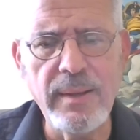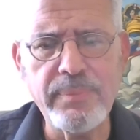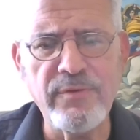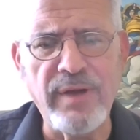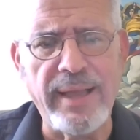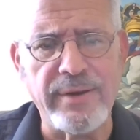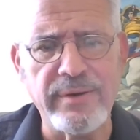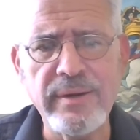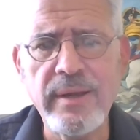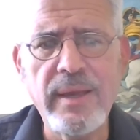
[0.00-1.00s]

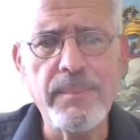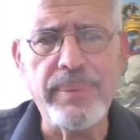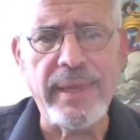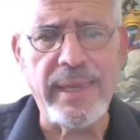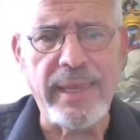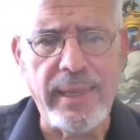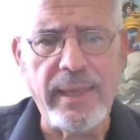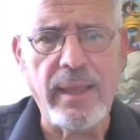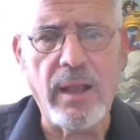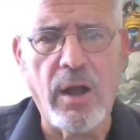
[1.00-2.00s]
provider,
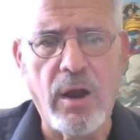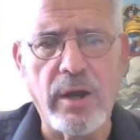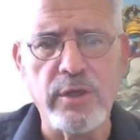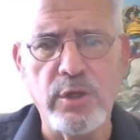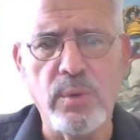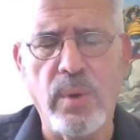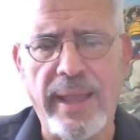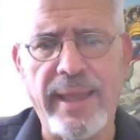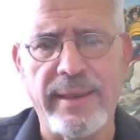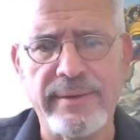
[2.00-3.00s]

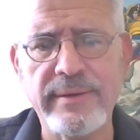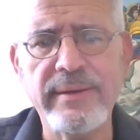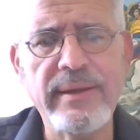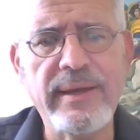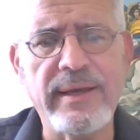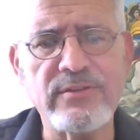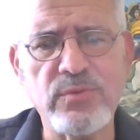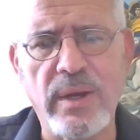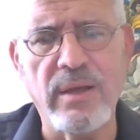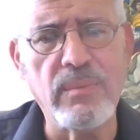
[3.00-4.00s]
P-E-R-U-N, as
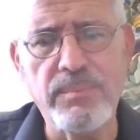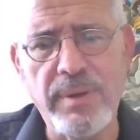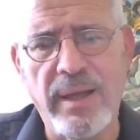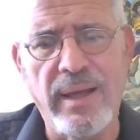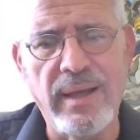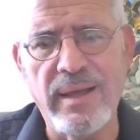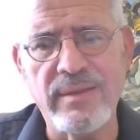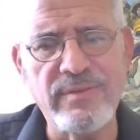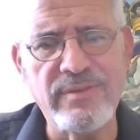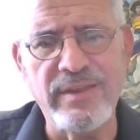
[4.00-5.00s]
well.
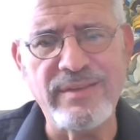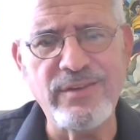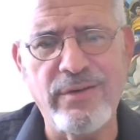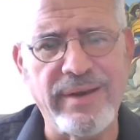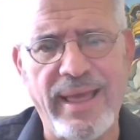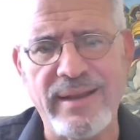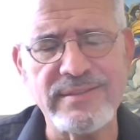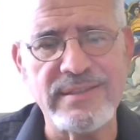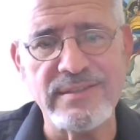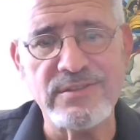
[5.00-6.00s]
Their
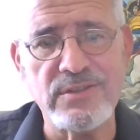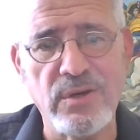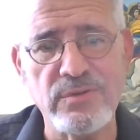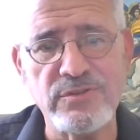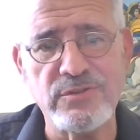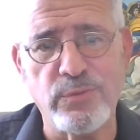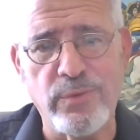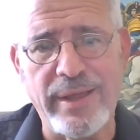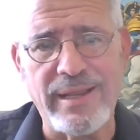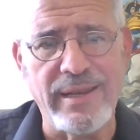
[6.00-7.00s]
analysis goes
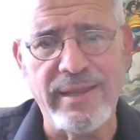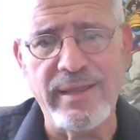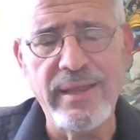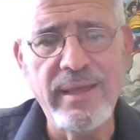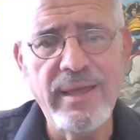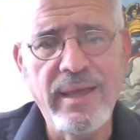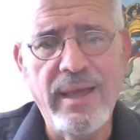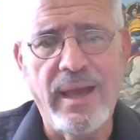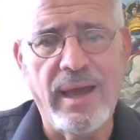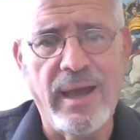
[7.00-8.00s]
directly
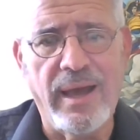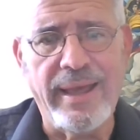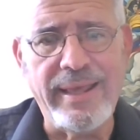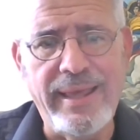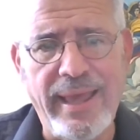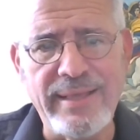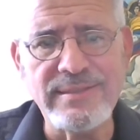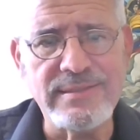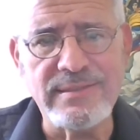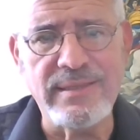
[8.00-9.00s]

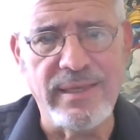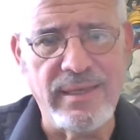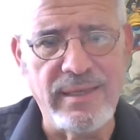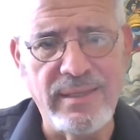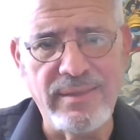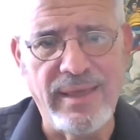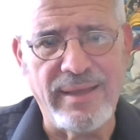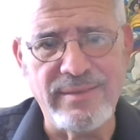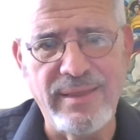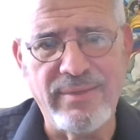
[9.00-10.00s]
against the
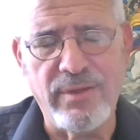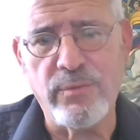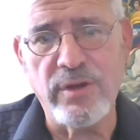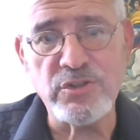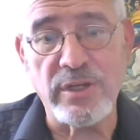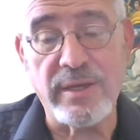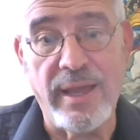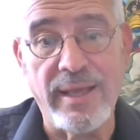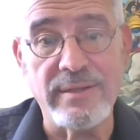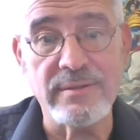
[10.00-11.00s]
idea that Russia
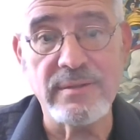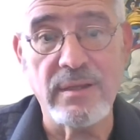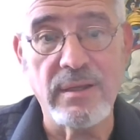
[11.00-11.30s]
can